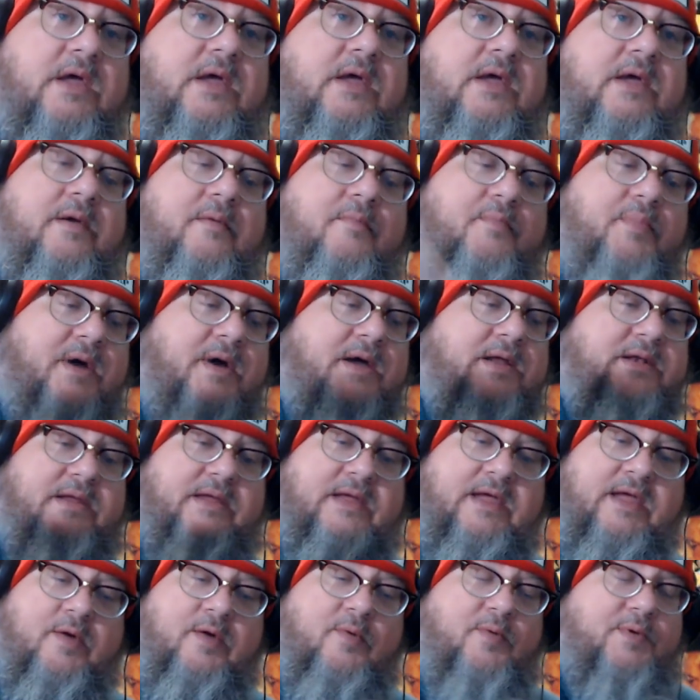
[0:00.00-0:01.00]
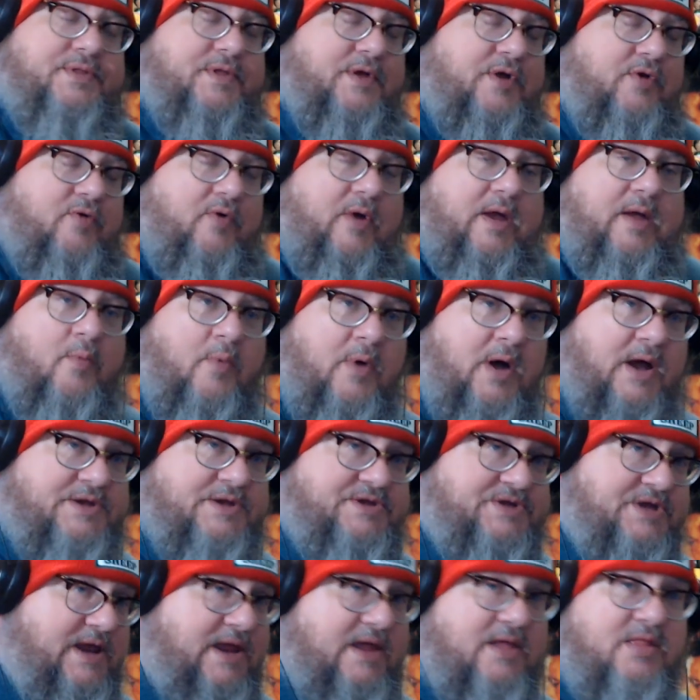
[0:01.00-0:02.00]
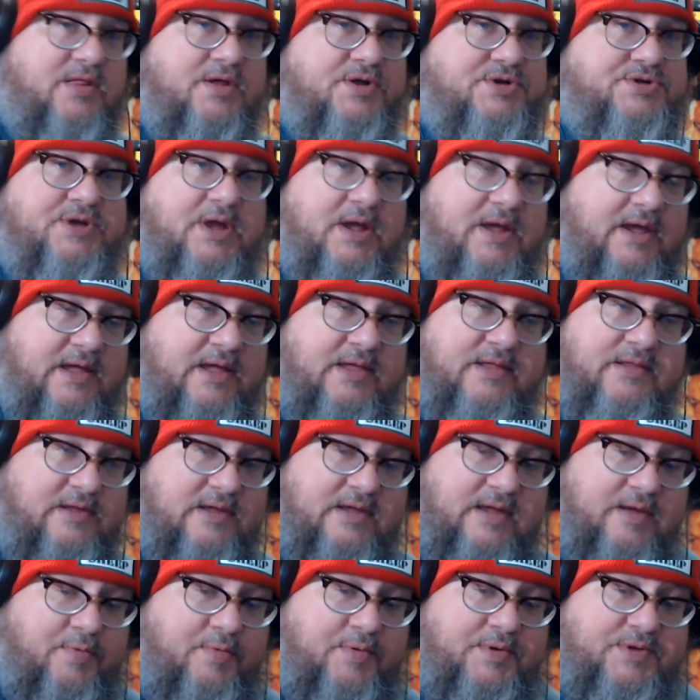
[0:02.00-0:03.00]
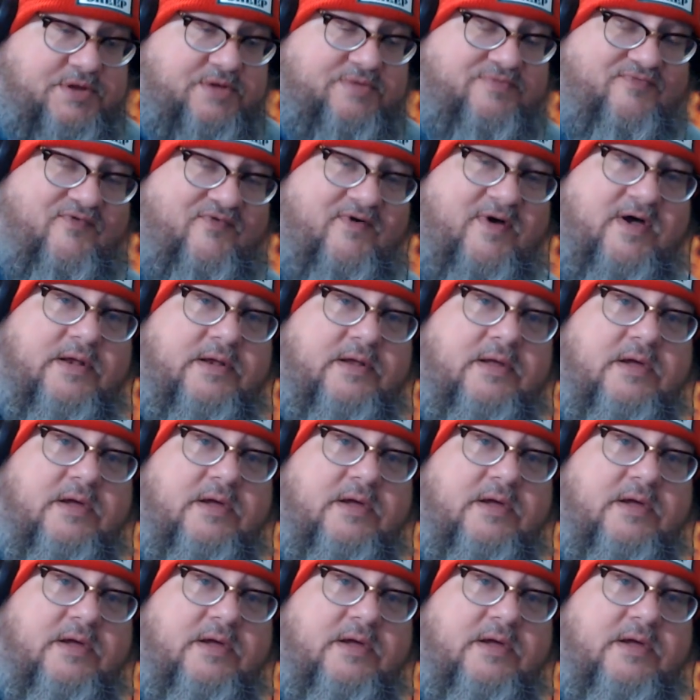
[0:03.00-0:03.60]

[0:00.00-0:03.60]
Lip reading: But it was a great watch in English. It was just fun.